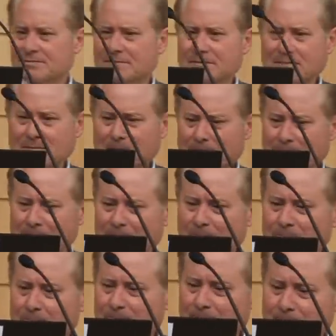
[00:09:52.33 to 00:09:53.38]

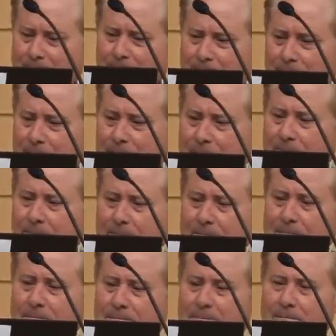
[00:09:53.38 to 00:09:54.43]

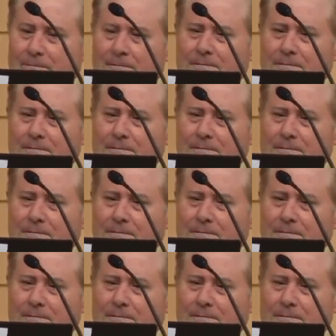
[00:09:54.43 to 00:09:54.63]
[no speech]